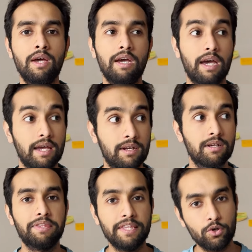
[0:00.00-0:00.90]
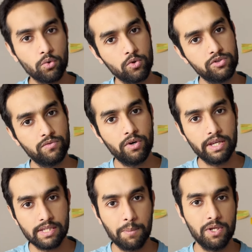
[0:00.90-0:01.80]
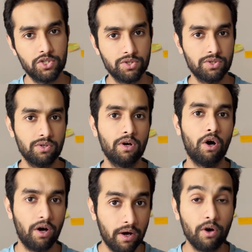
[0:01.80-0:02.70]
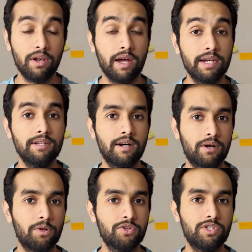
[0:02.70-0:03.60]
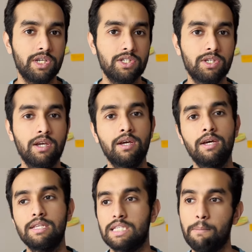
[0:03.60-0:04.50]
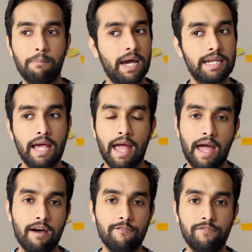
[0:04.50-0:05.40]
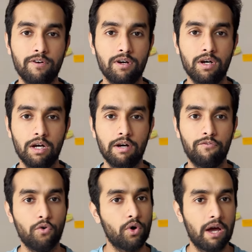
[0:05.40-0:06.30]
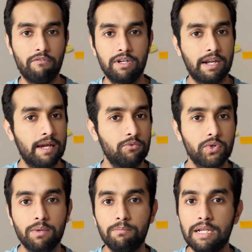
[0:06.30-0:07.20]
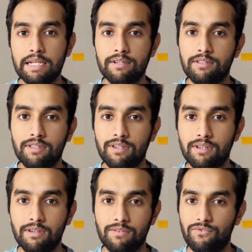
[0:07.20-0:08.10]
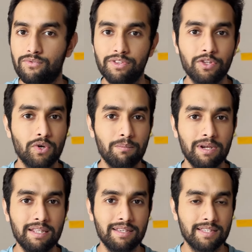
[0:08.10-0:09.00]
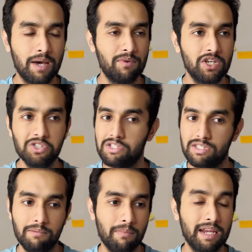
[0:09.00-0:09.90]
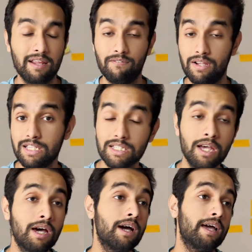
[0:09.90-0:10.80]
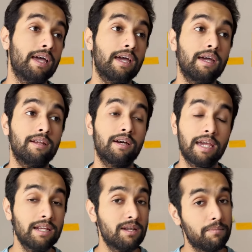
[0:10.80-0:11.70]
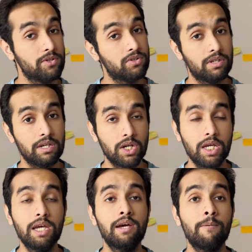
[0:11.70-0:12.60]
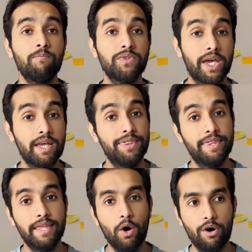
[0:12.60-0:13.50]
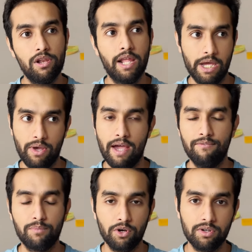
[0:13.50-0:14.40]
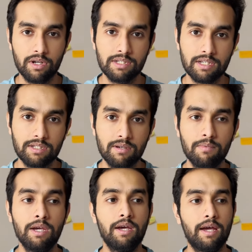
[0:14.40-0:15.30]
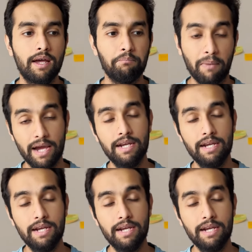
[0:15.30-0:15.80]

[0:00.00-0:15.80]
And the rules for examinations online are also changing. Some might have a 4-hour time to complete the examination, some might have less, and again depends on the degree. And they all now have proctoring system. My